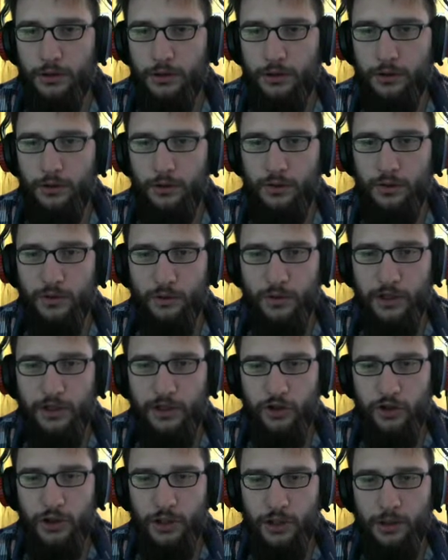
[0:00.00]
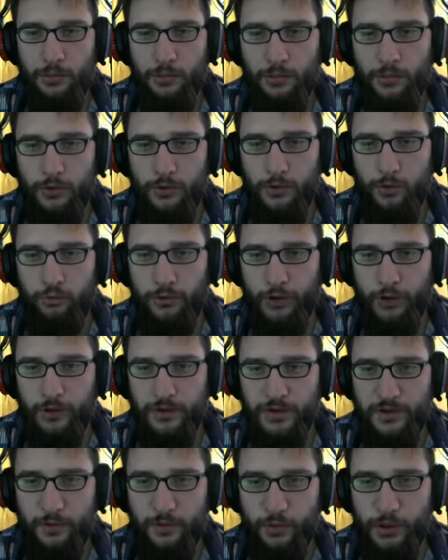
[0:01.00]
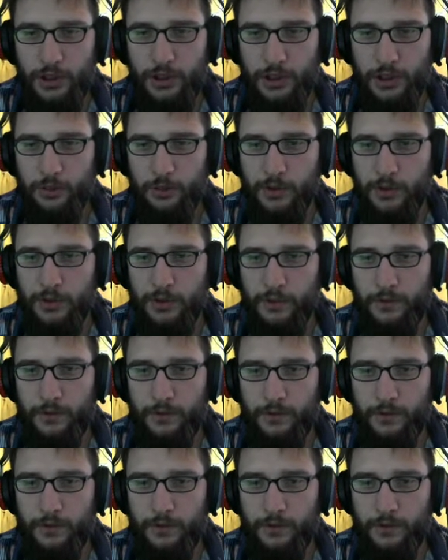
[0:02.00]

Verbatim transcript: Go, go, gadget arm. Three diamonds.